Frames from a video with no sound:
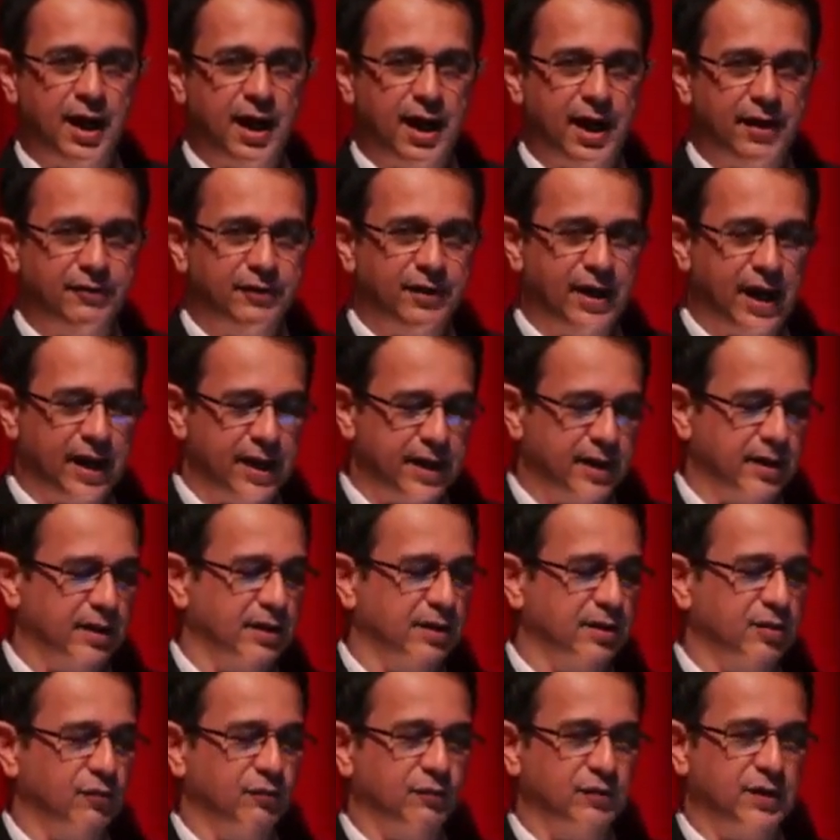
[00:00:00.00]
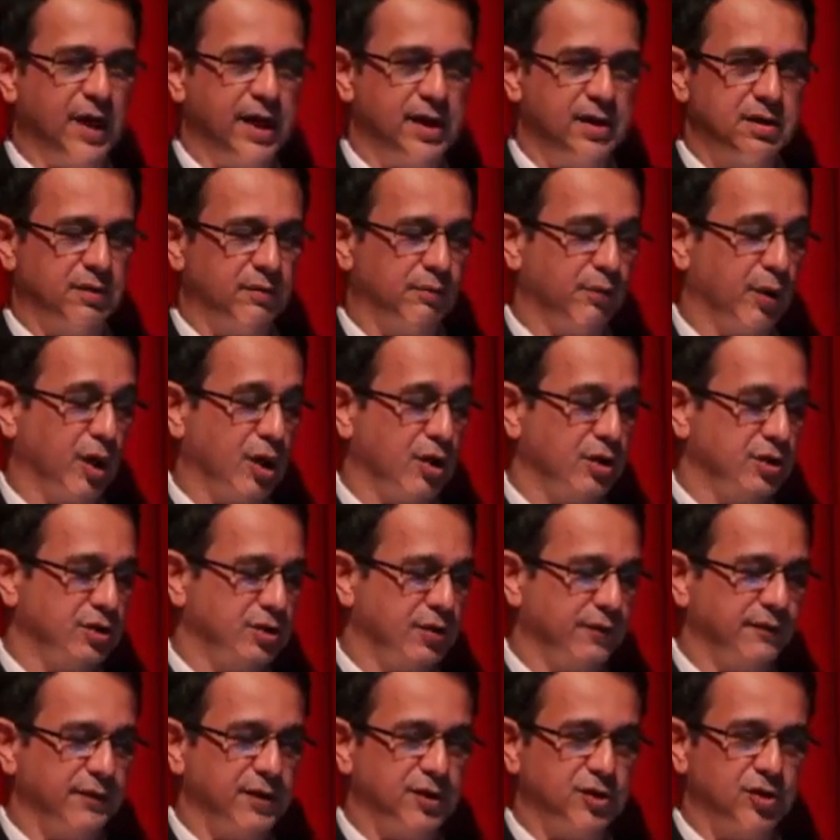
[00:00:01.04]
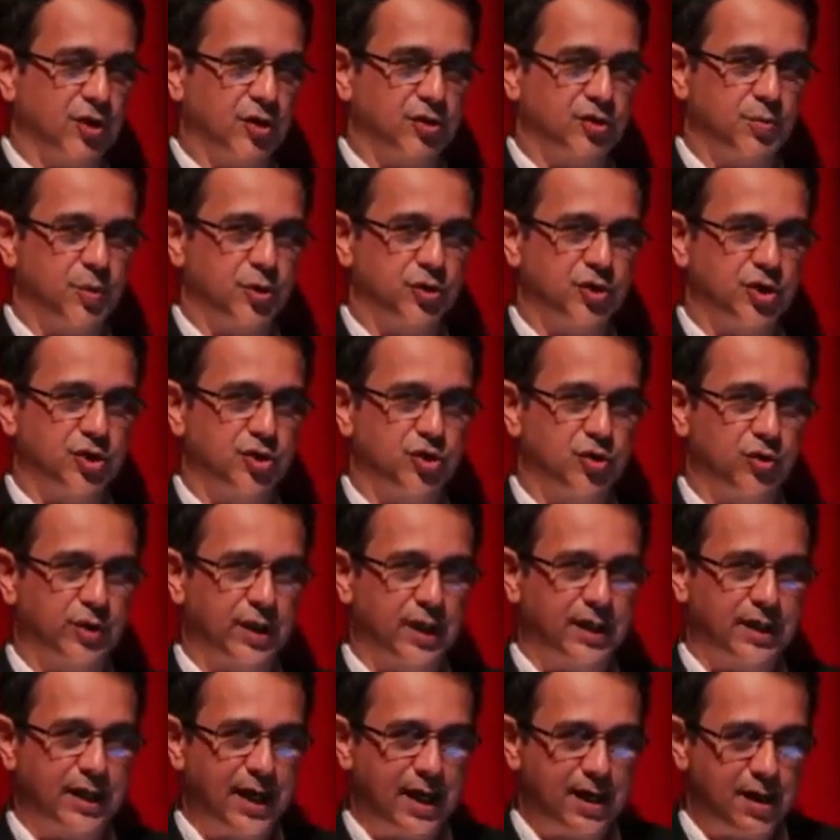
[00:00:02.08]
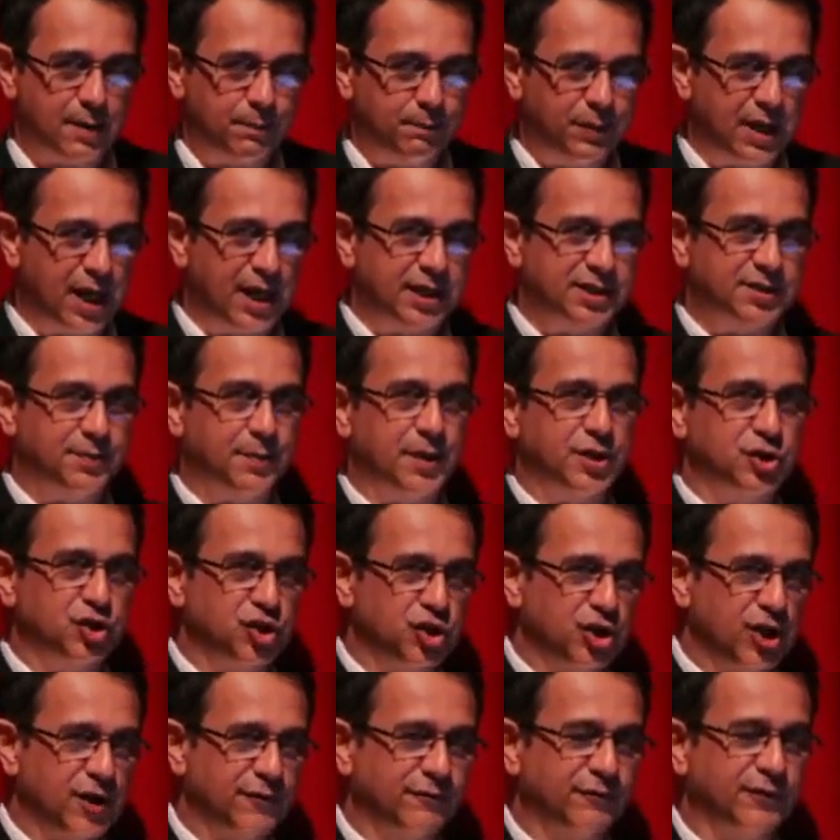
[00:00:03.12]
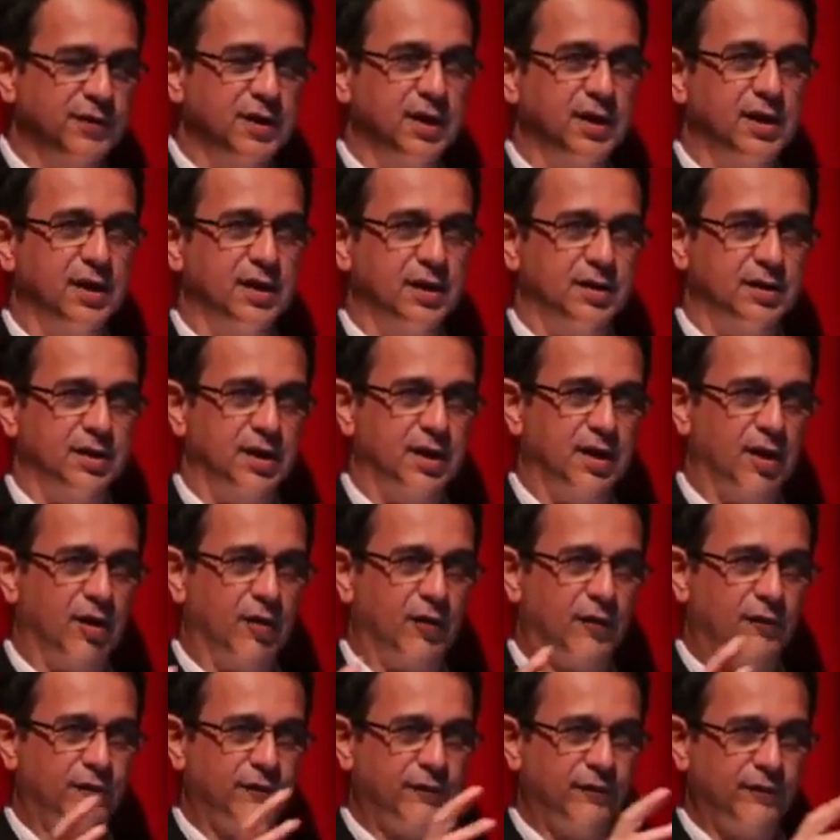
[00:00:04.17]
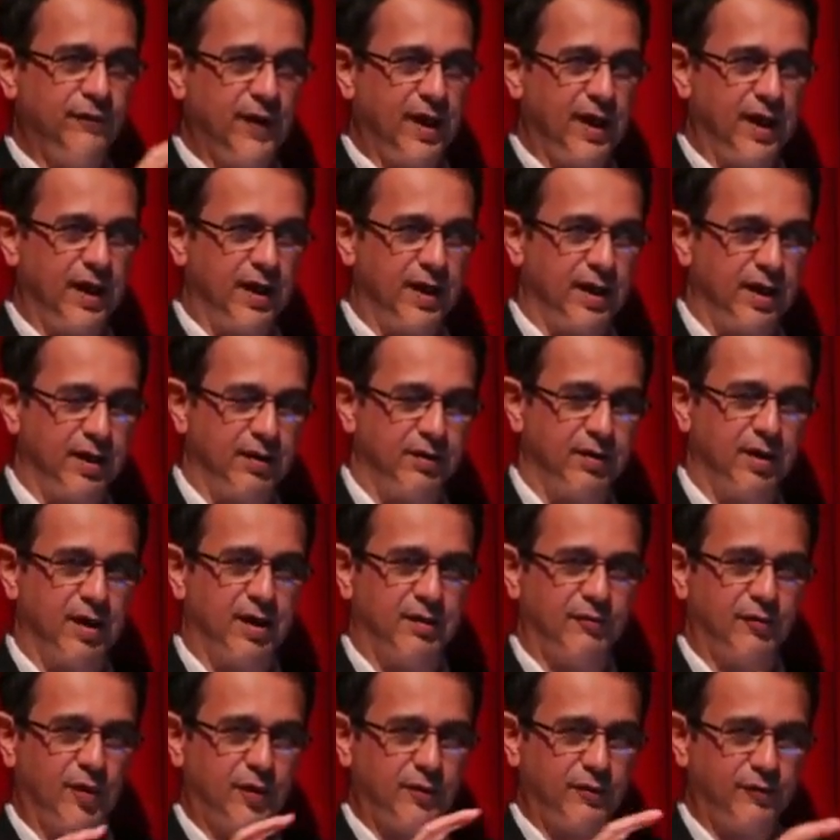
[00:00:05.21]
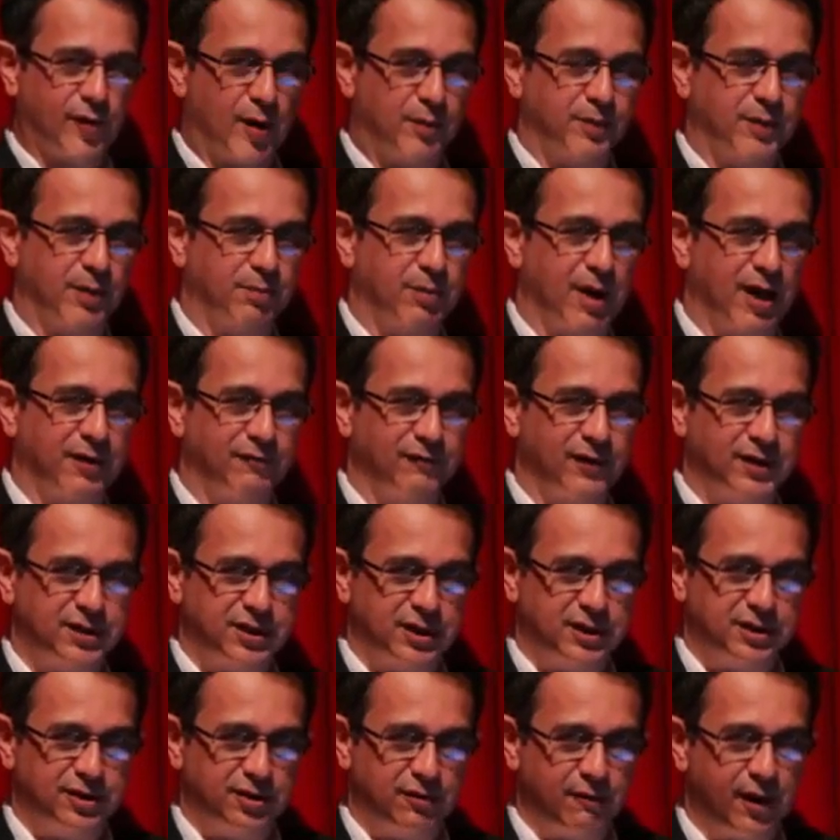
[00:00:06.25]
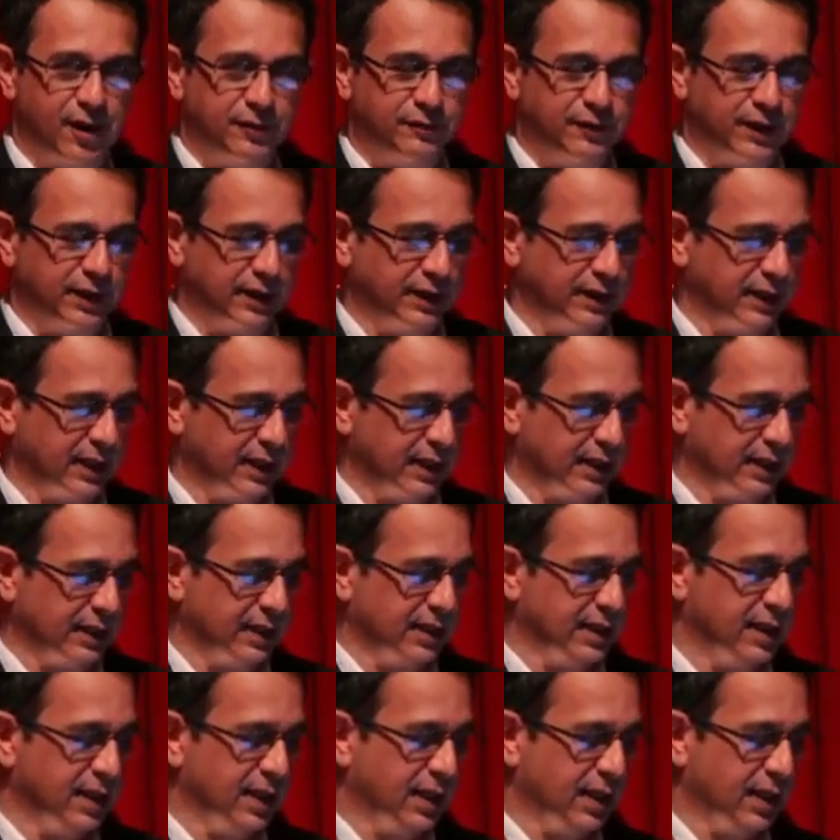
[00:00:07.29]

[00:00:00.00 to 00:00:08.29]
And then because of this osmosis, you can get a plasma shift from the blood vessels surrounding the